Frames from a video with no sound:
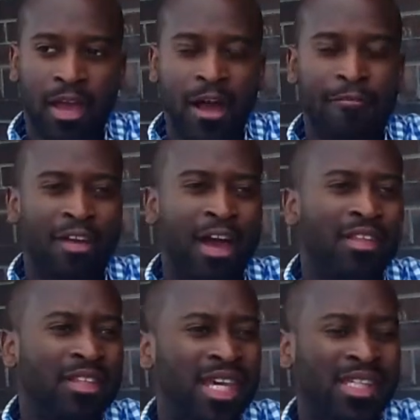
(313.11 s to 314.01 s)
I
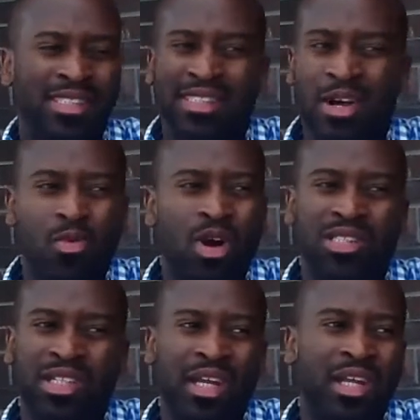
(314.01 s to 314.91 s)
found in Texas there
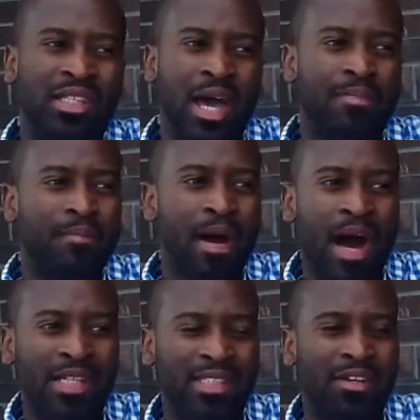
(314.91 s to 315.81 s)
wasn't any type of
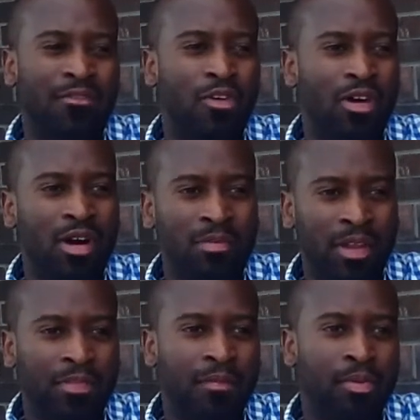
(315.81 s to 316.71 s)
positive or
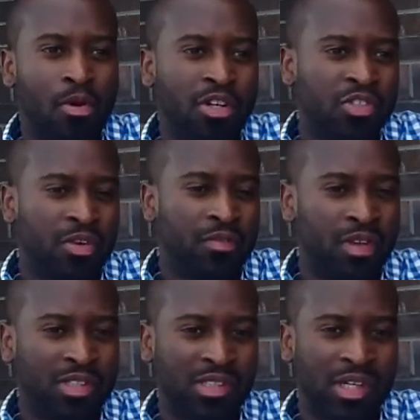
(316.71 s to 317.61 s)
uplifting poetry
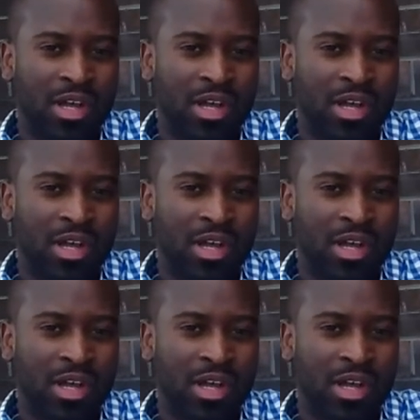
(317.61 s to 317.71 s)
events.